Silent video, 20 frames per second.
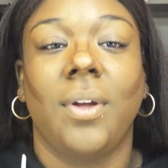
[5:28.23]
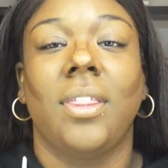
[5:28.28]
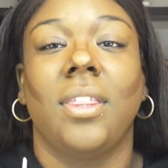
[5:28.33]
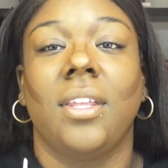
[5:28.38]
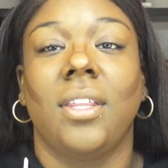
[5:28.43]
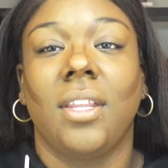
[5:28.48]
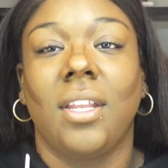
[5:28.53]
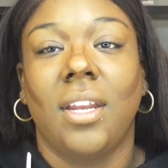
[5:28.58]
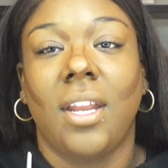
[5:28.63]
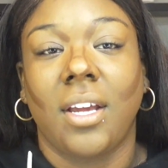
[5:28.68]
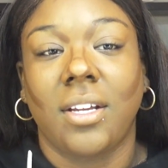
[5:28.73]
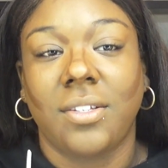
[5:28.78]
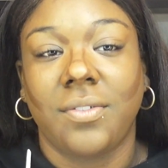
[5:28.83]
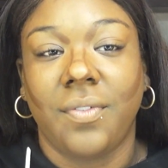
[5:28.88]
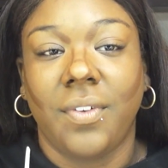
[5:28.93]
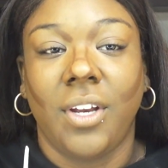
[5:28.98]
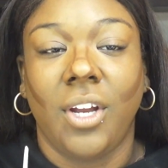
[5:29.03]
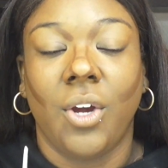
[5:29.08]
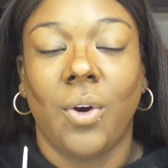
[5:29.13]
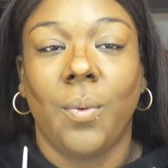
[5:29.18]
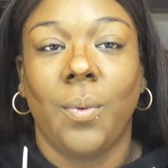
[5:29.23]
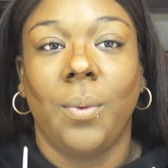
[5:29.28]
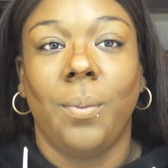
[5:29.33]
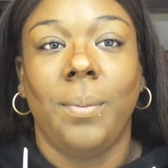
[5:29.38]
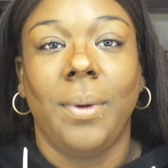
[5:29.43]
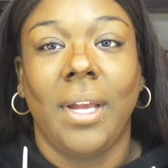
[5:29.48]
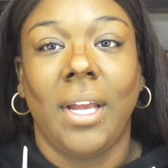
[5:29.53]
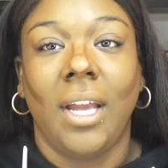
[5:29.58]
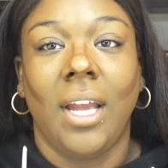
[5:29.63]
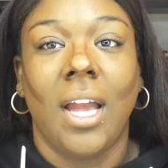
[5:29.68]
and then the next video will
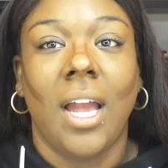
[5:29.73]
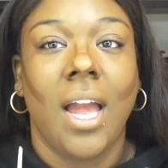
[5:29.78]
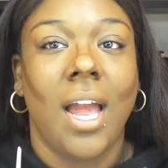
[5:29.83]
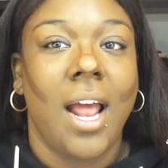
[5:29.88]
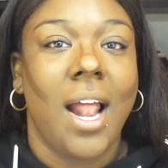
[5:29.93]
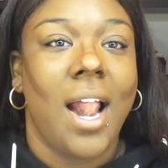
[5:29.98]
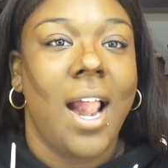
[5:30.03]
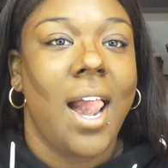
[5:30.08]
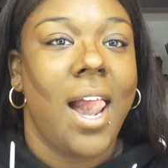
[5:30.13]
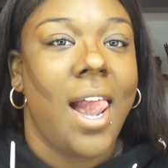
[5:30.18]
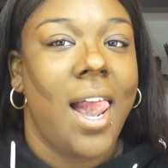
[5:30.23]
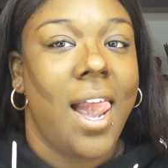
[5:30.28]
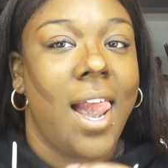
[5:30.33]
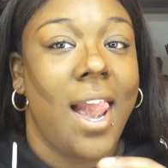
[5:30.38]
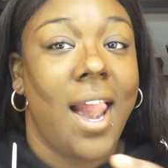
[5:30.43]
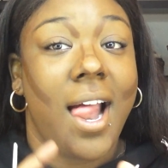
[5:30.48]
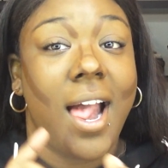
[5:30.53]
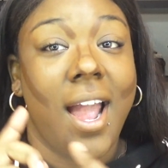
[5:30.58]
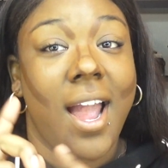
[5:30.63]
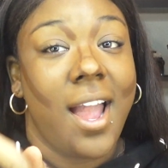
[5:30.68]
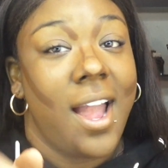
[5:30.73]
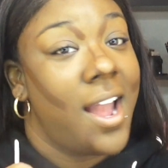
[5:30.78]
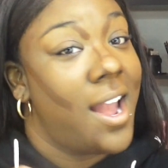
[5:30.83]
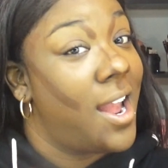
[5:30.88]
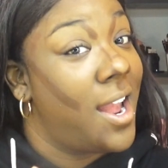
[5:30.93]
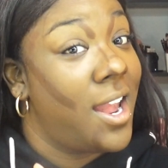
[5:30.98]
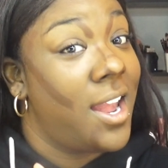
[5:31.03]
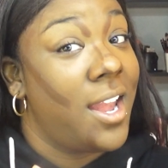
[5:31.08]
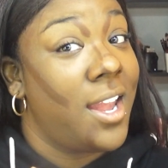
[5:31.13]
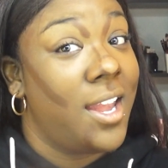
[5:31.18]
be,
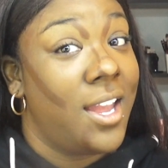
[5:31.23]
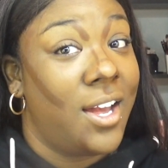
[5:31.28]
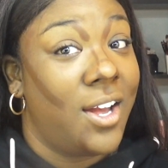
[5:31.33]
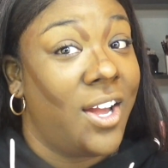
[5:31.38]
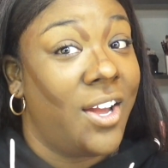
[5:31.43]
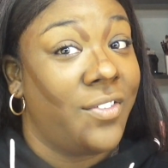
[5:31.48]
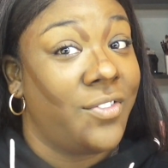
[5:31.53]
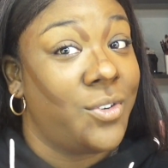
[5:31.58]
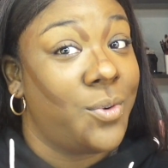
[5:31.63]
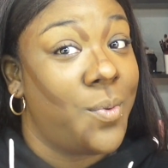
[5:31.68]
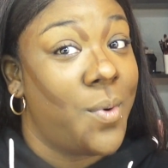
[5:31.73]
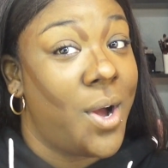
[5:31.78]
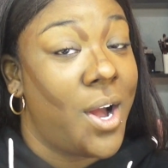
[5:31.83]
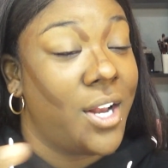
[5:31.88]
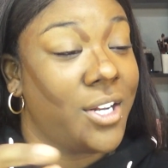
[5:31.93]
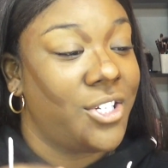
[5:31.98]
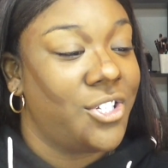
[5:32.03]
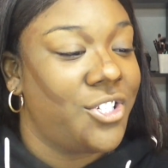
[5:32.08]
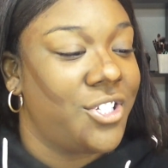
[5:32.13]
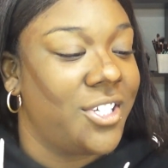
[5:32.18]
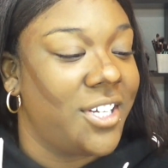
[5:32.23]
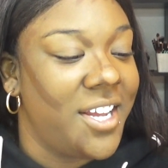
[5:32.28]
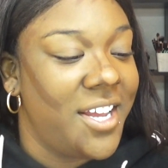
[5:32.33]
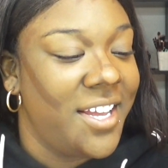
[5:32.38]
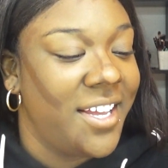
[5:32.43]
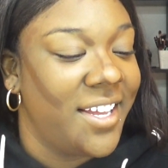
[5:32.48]
you'll have to watch.